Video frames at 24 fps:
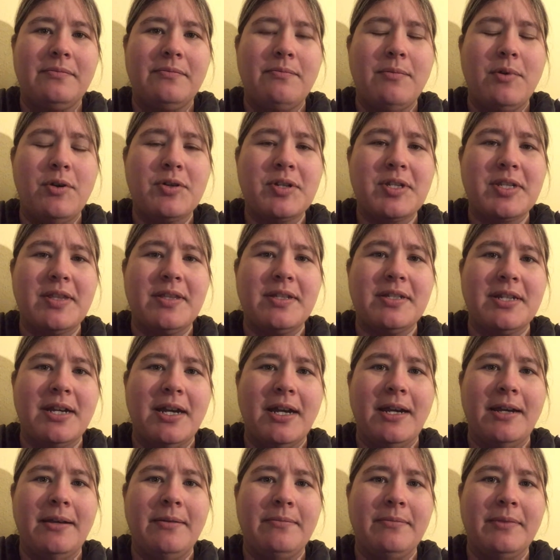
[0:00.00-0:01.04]
Most of the
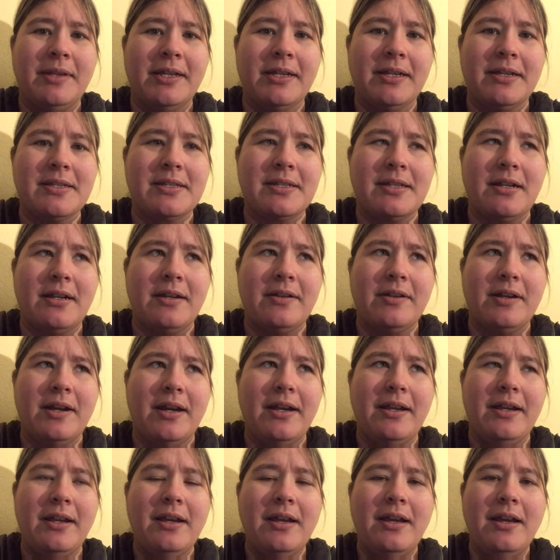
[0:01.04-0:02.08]
time, like I said,
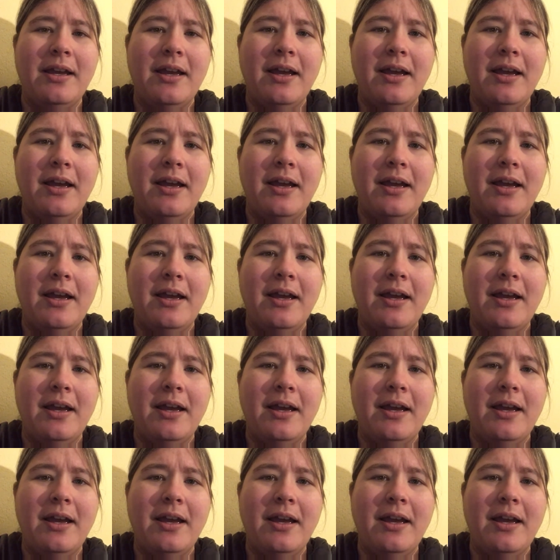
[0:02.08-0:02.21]
I